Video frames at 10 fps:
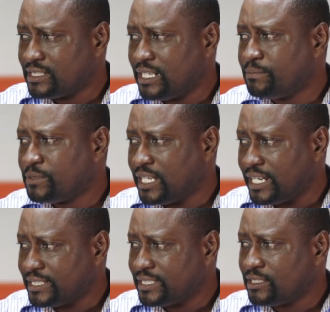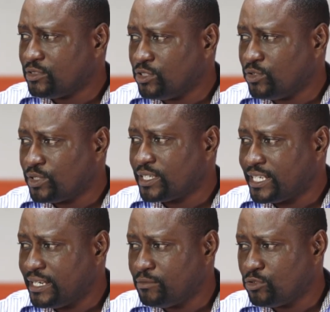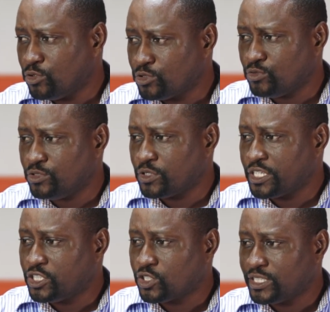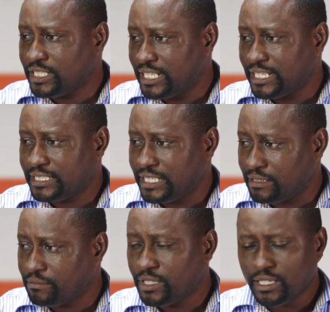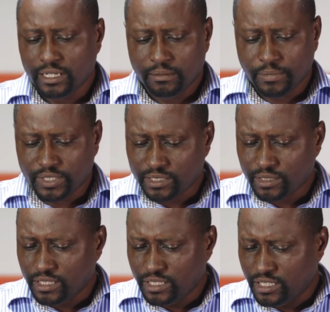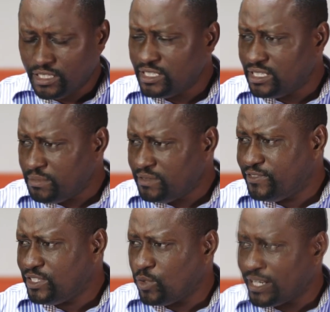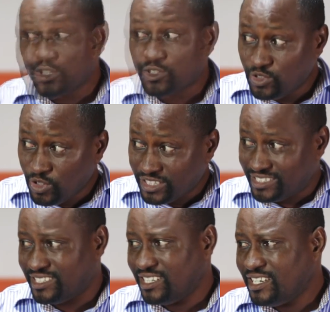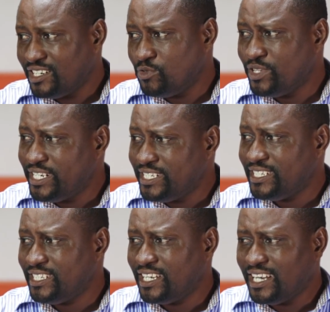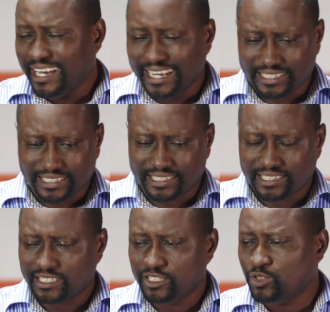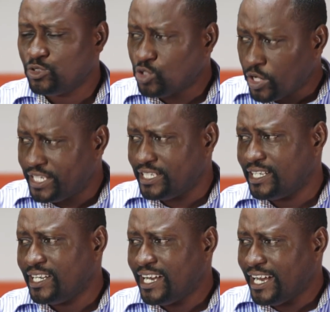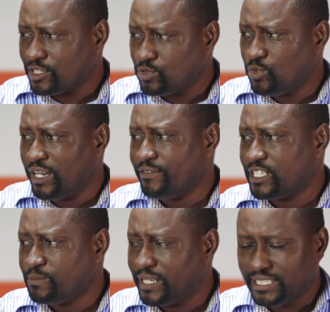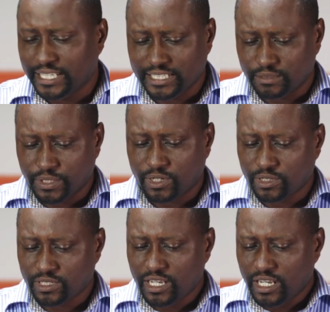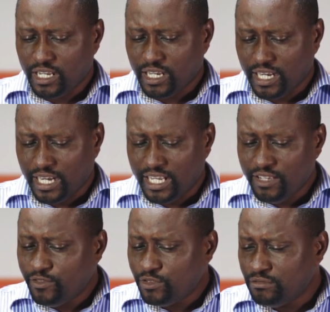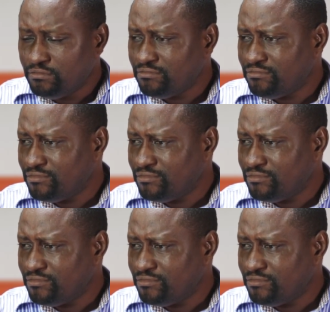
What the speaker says: stepped and, you know, rose to the occasion in that game. But the midfield was not really as, you know, chalky as you would have expected it, because the